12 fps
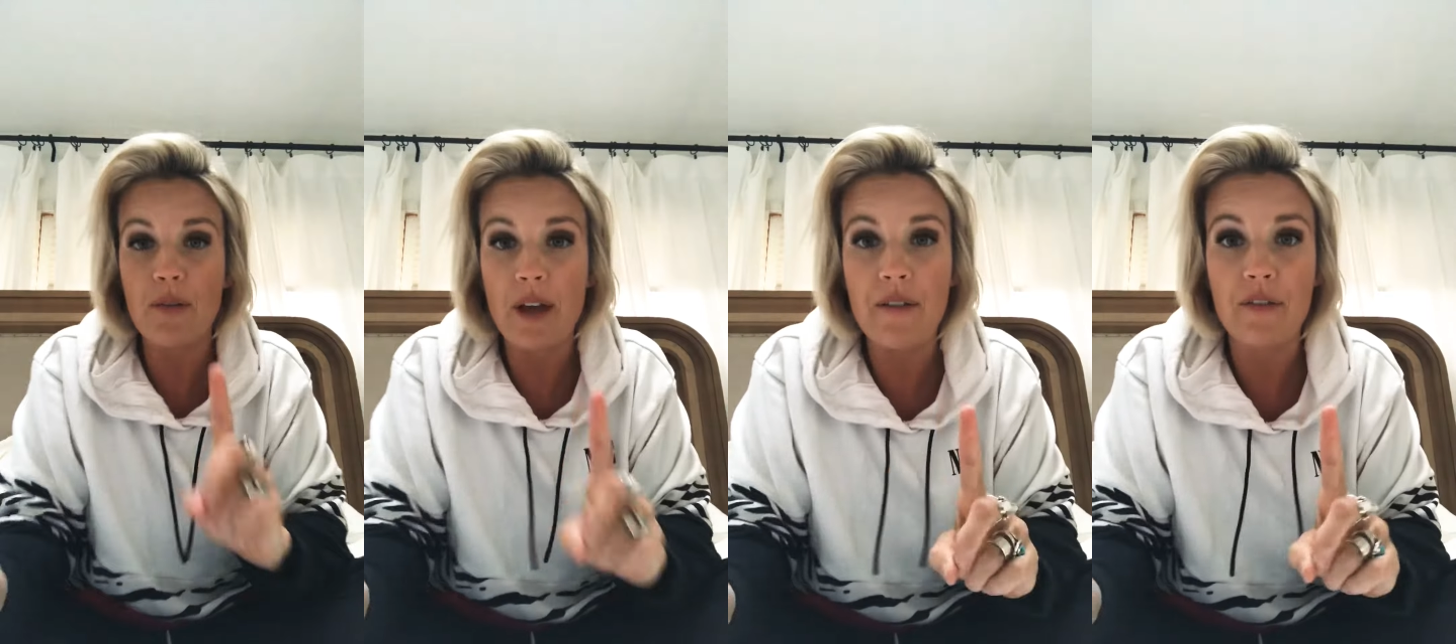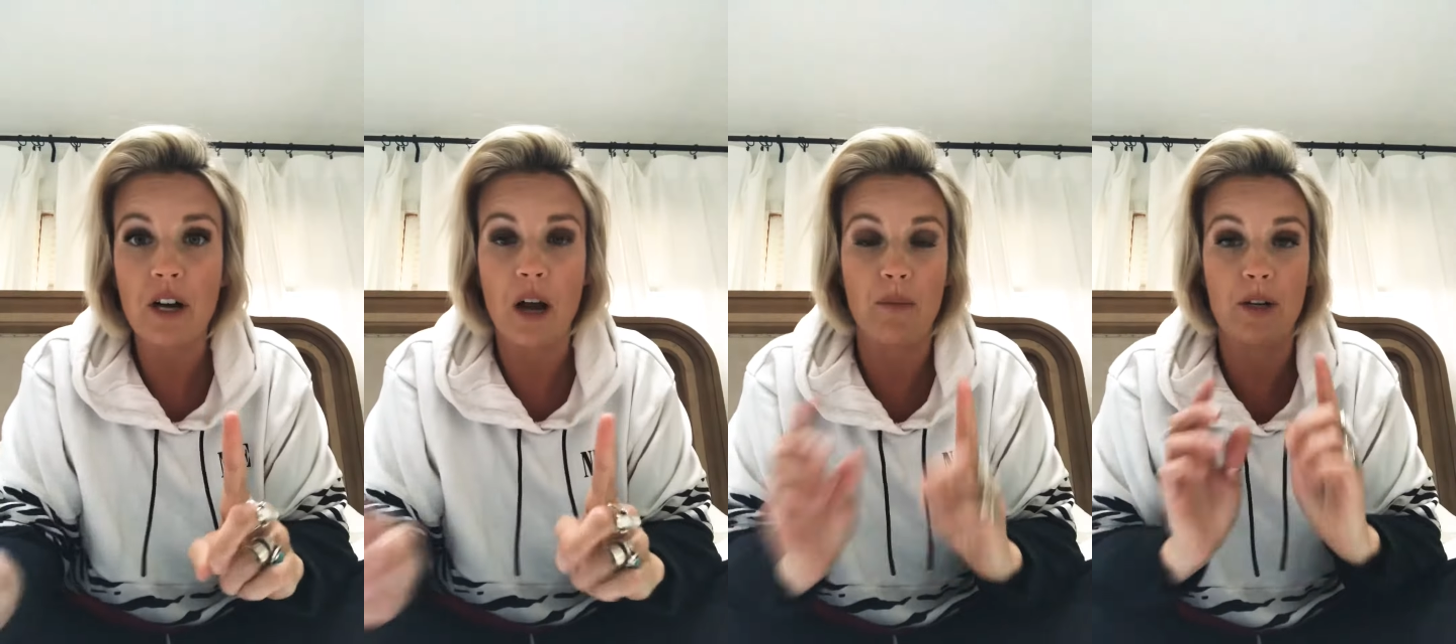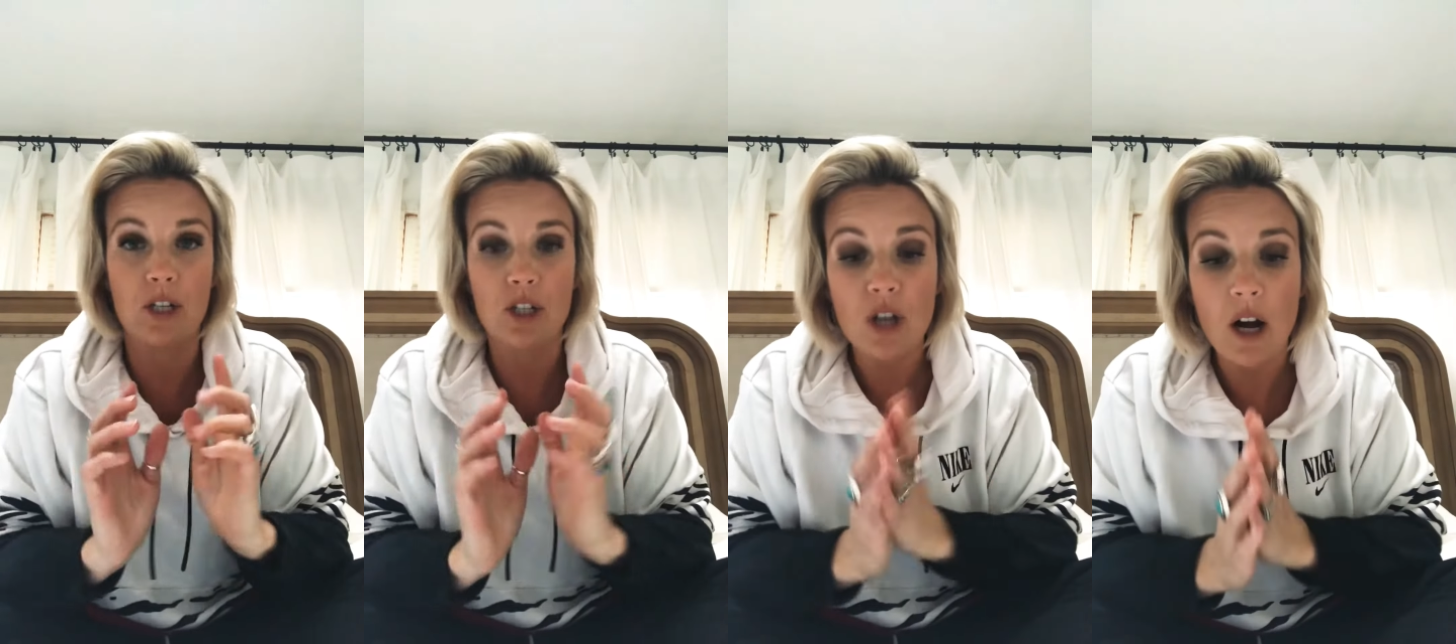Africa. And we
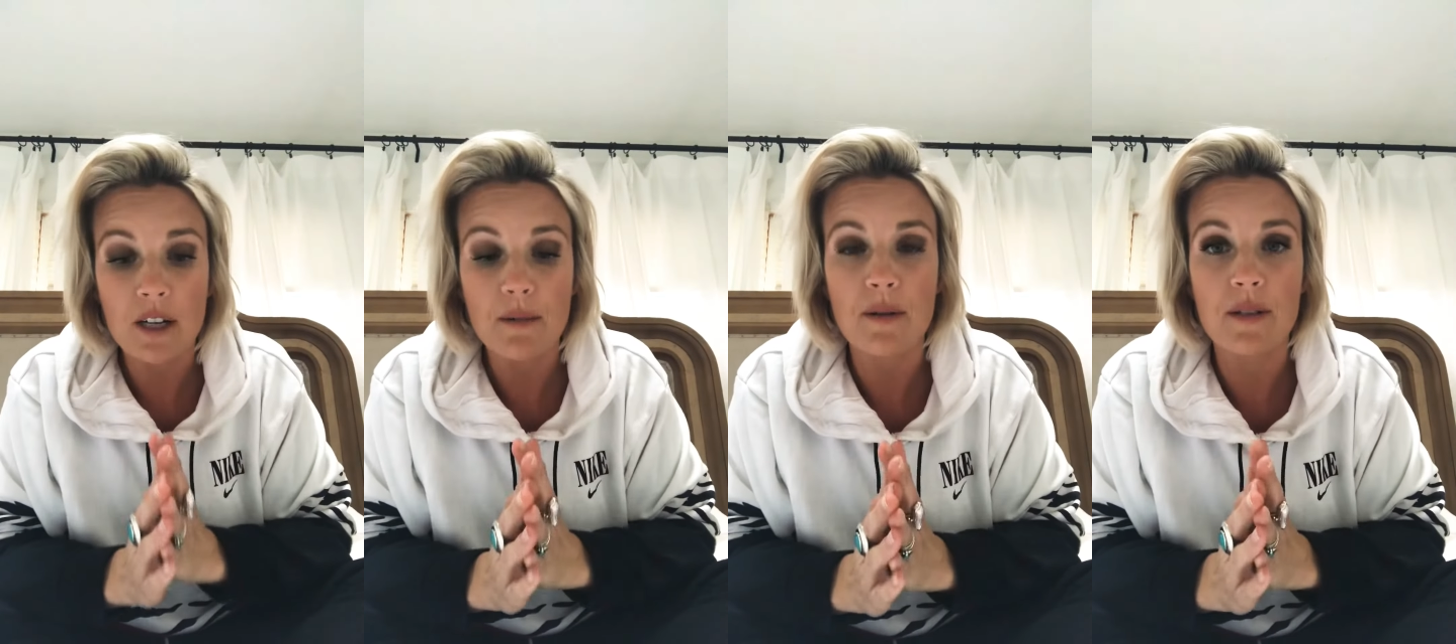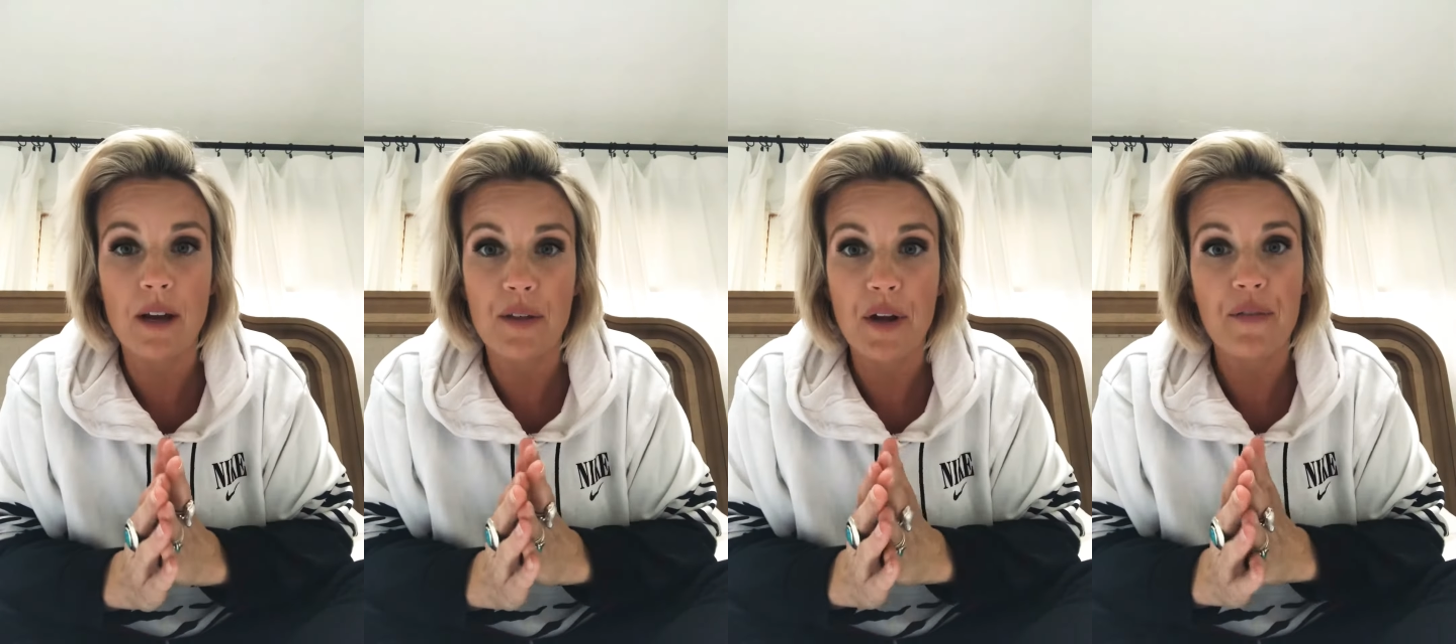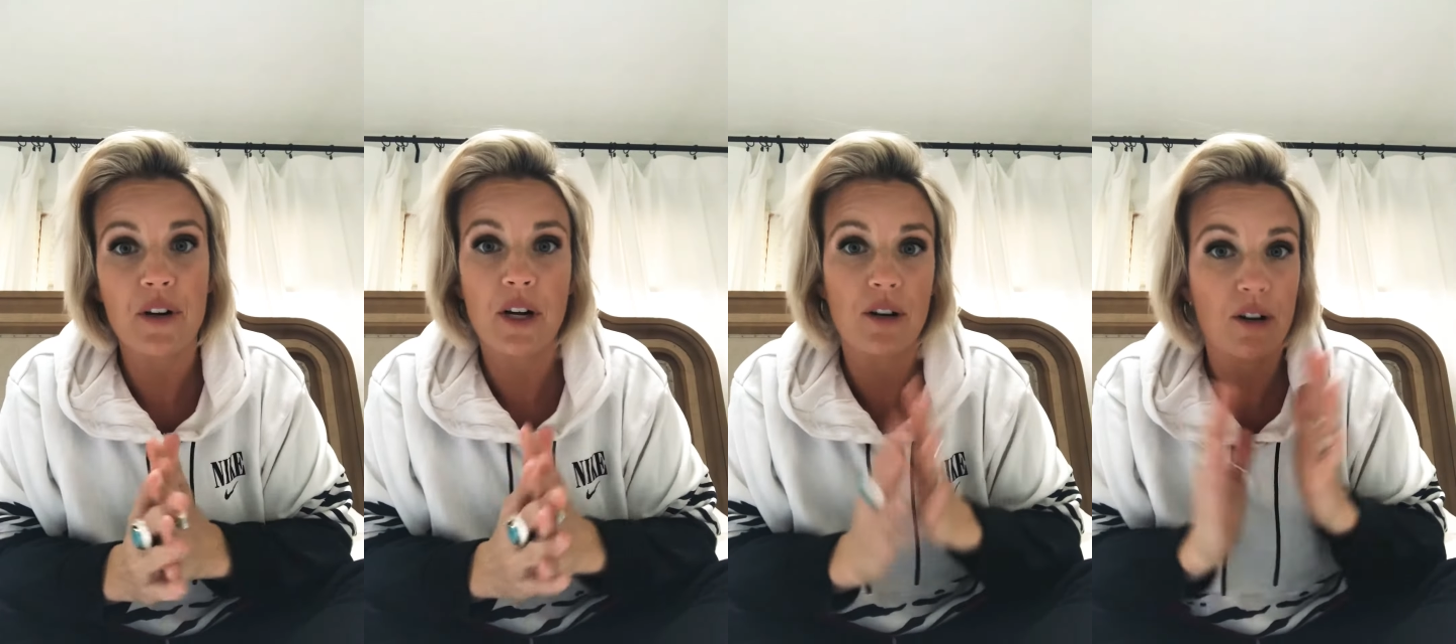just talked about South
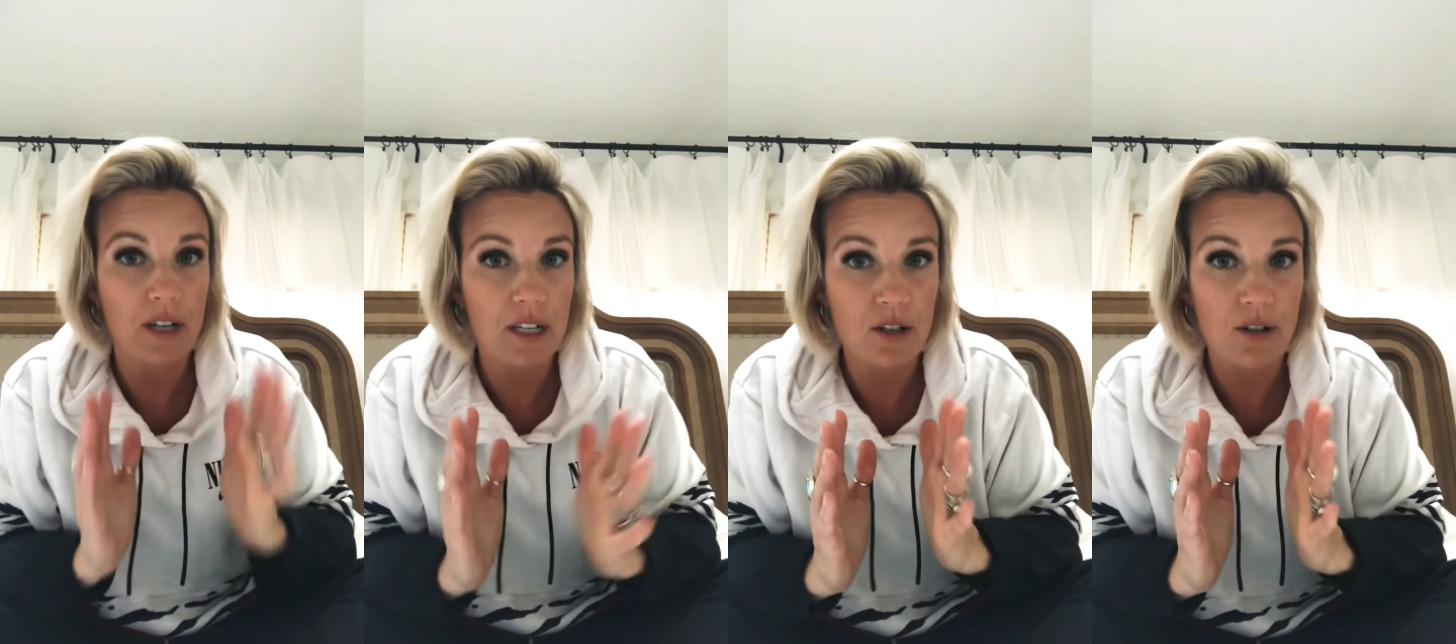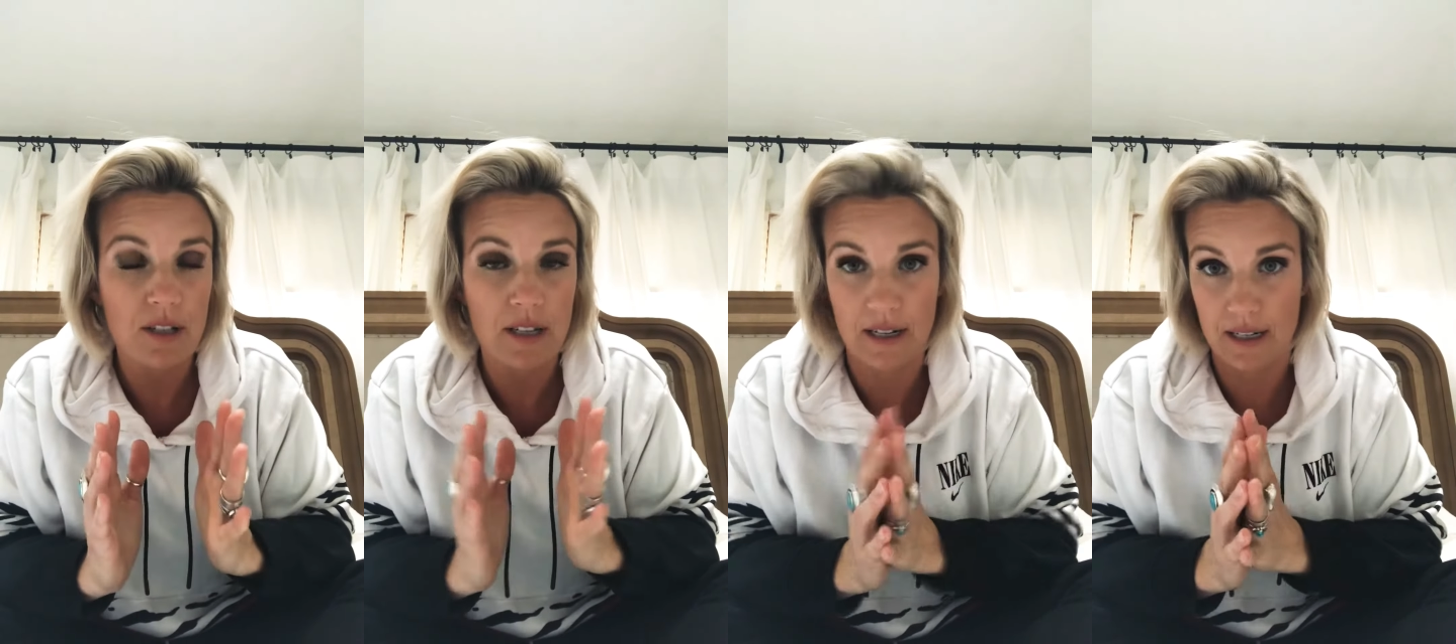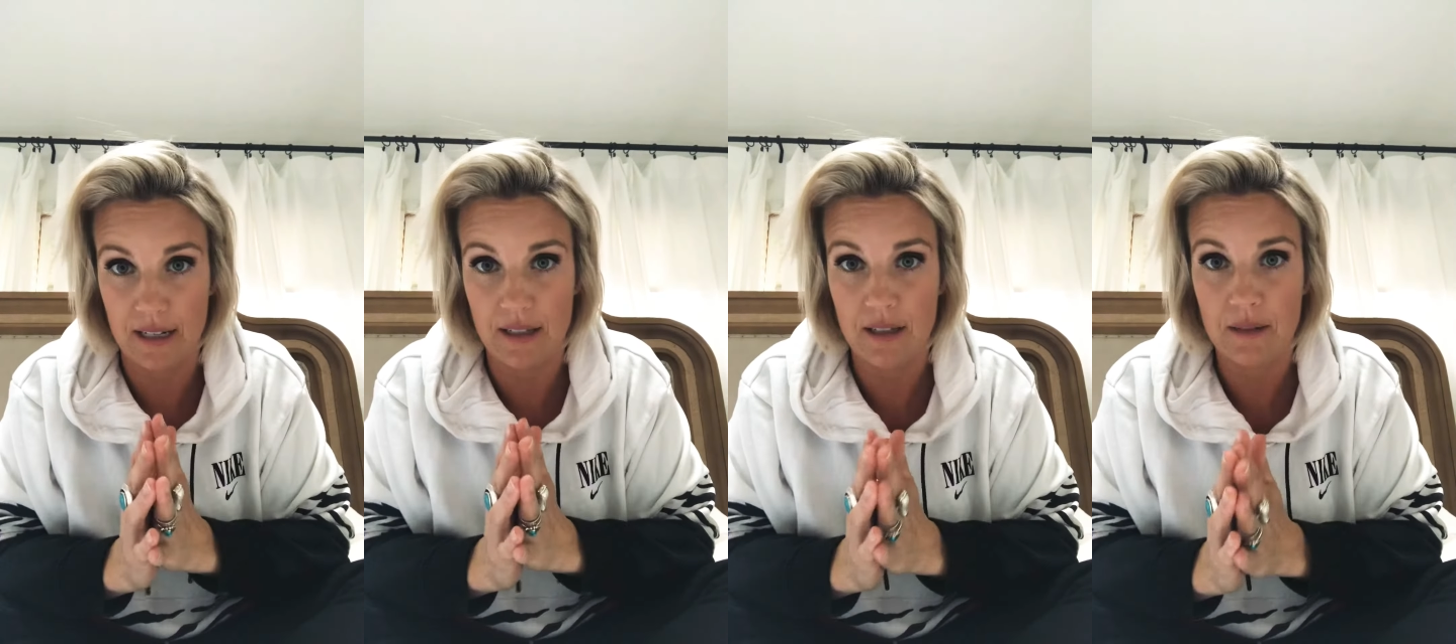Africa in our history
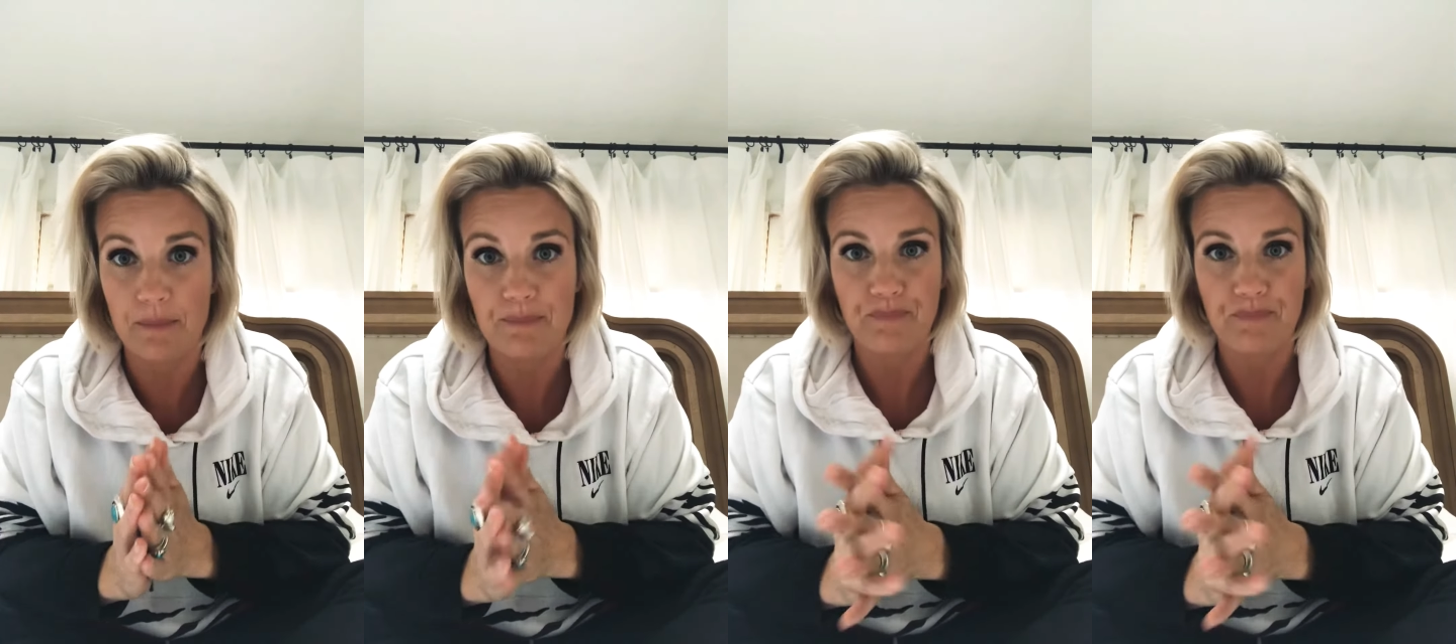sentence